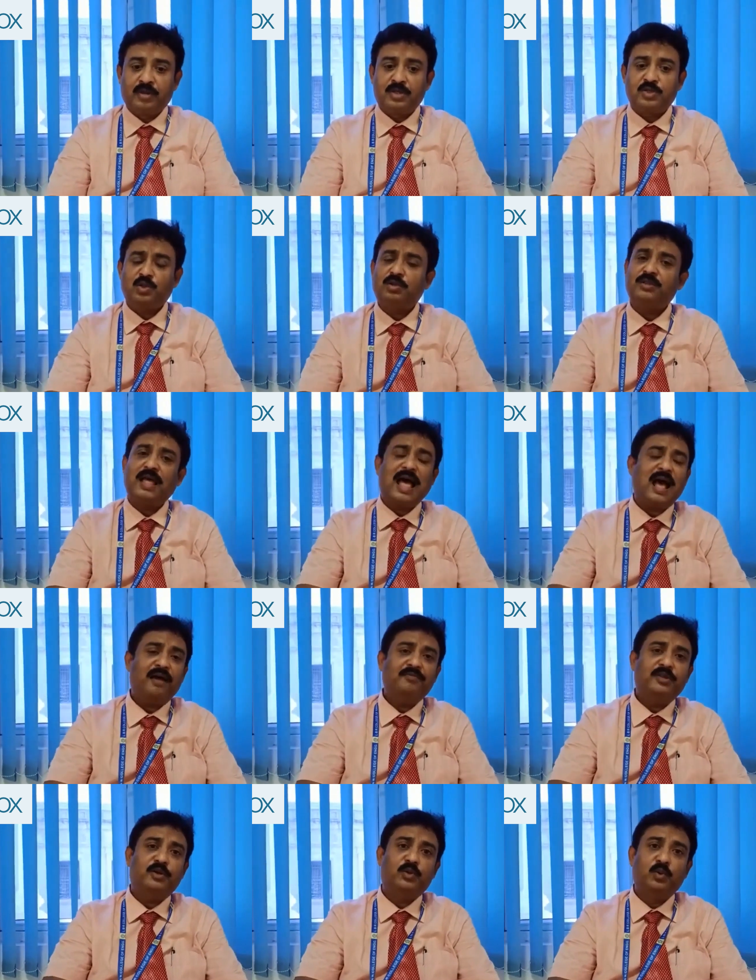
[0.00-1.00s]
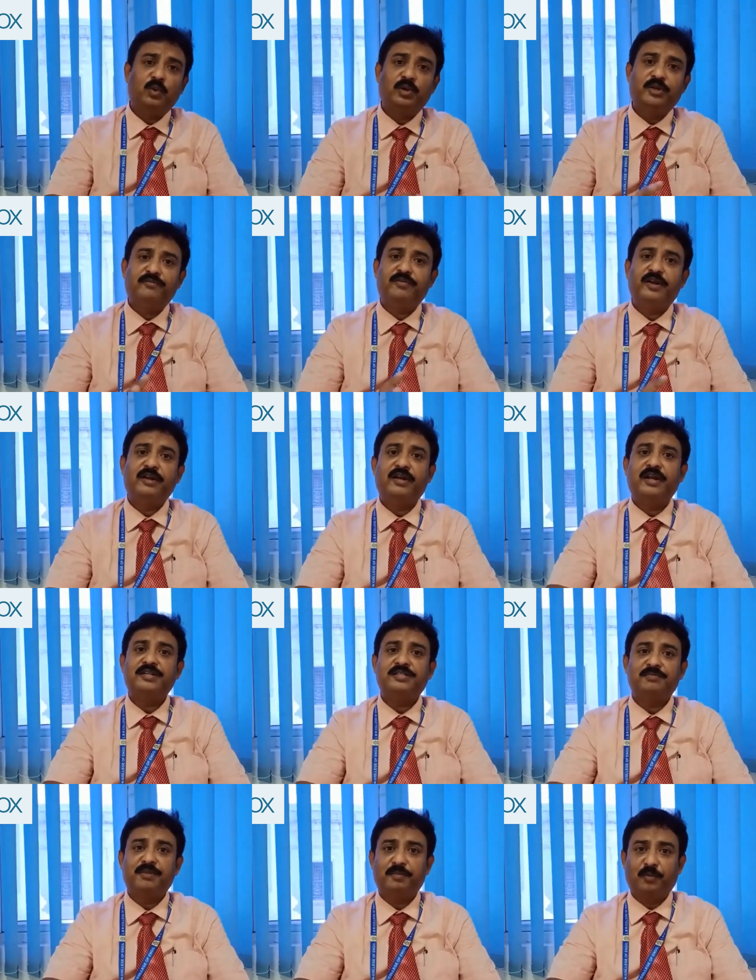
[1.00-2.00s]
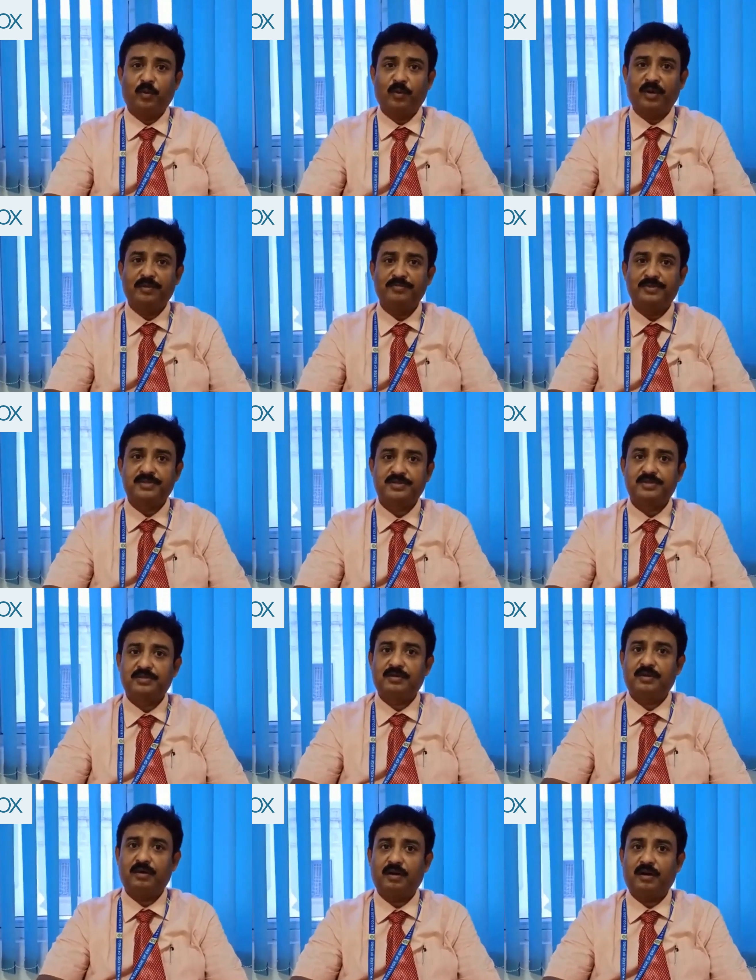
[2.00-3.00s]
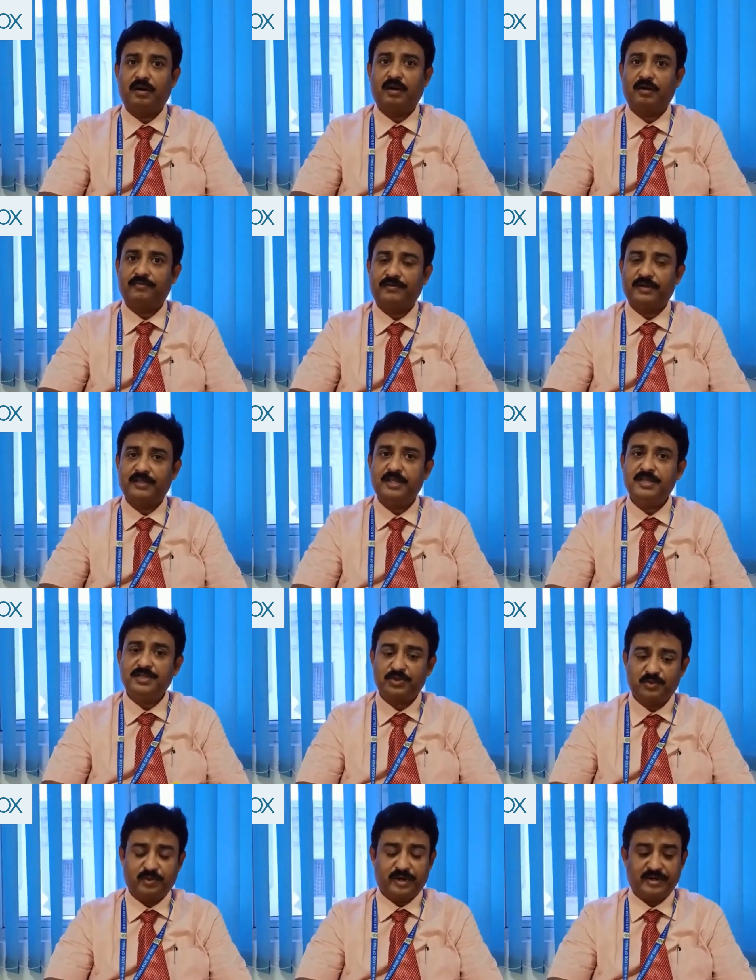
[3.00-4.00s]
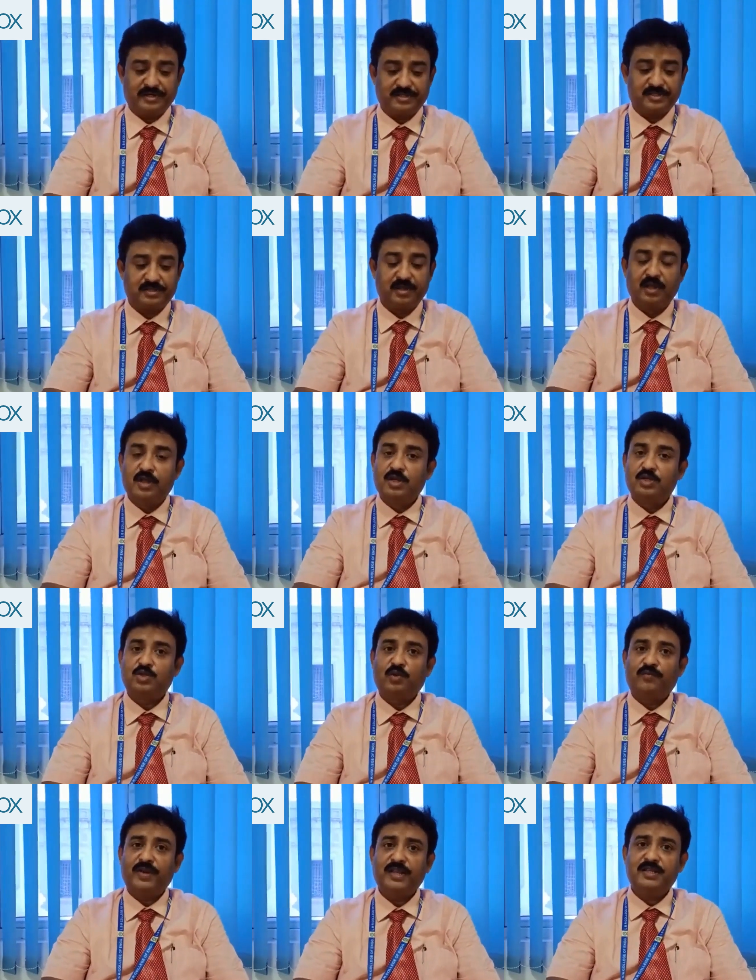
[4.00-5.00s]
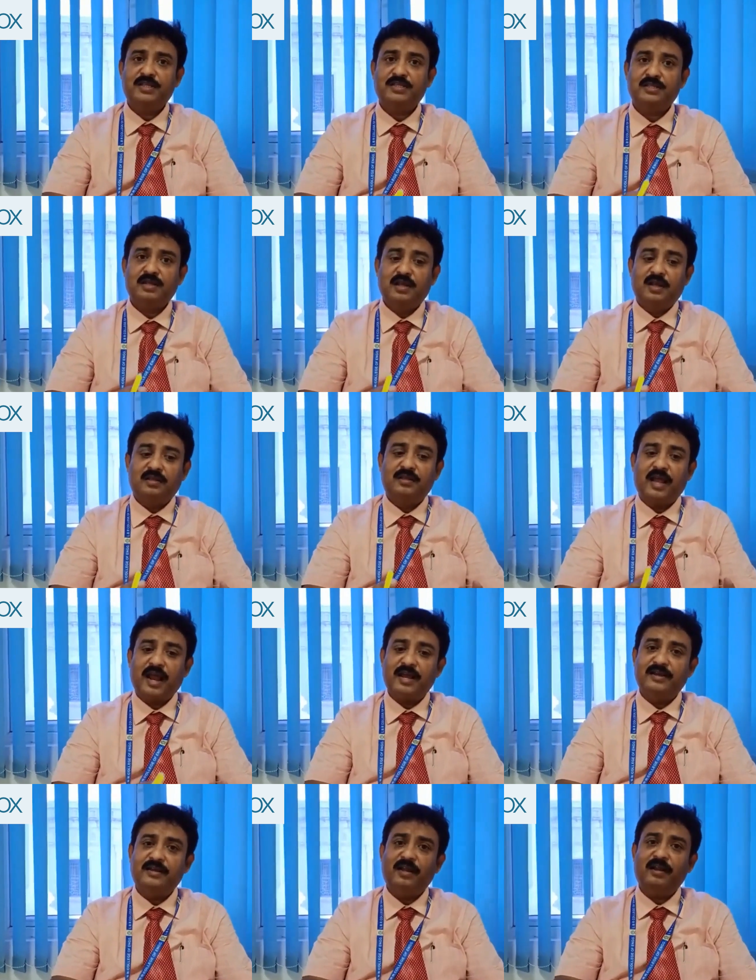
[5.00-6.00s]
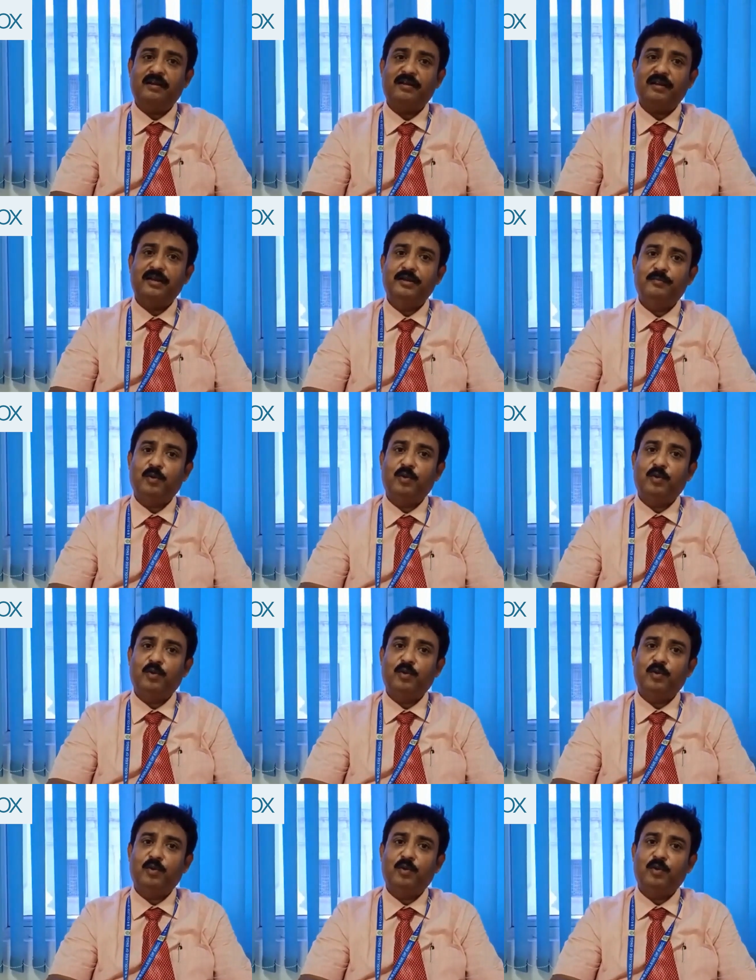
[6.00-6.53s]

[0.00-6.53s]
So they have the two different kinds of the programs for these students. So one is the entire training